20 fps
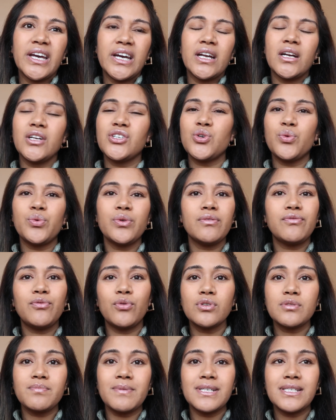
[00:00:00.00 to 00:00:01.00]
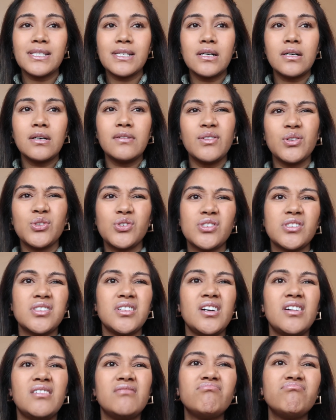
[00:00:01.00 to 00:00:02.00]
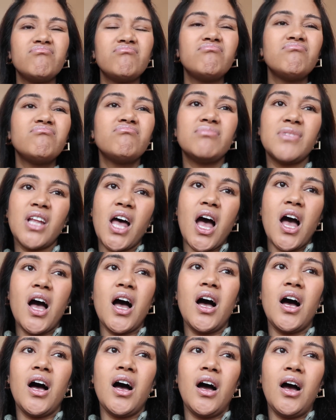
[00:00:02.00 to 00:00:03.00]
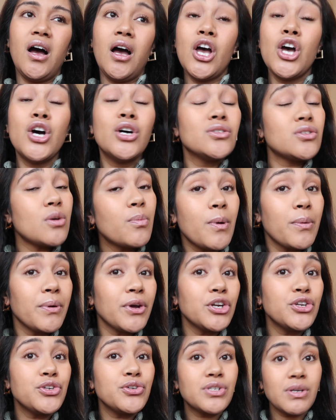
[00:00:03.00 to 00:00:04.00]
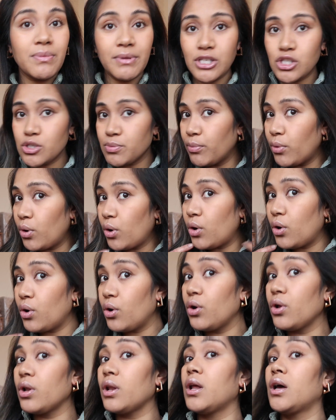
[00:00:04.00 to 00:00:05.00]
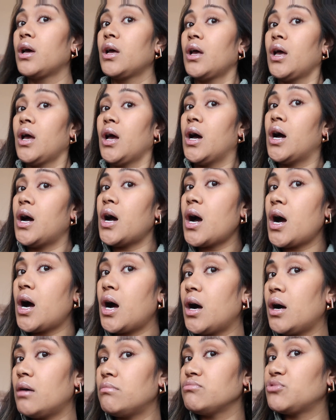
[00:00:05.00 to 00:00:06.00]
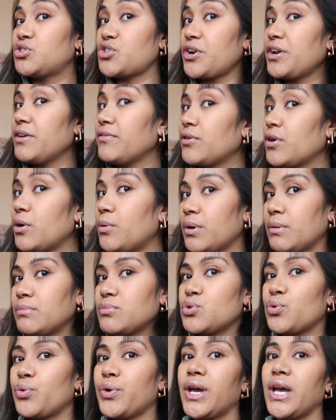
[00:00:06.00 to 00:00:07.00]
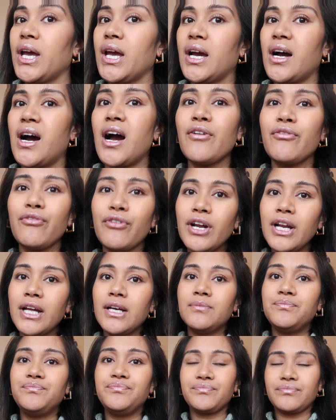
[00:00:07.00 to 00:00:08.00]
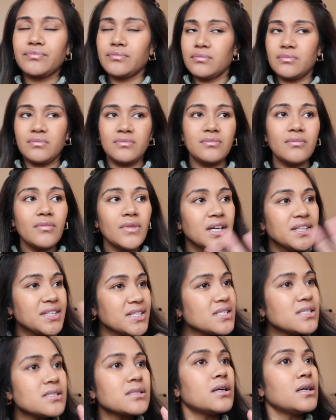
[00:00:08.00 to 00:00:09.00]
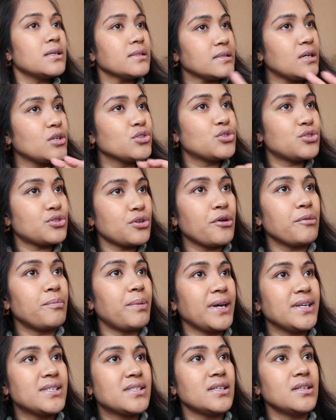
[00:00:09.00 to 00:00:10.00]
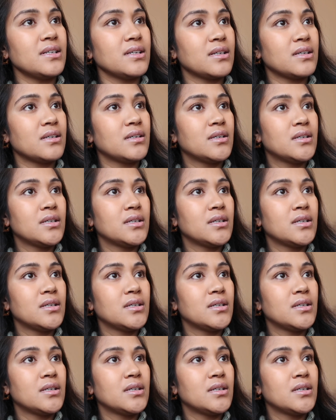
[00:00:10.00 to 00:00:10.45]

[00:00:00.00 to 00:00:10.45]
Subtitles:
and I don't want to force myself. I was just like, nah. So I'm probably gonna do something small. Don't even know what I'm doing. This is gonna sound so basic,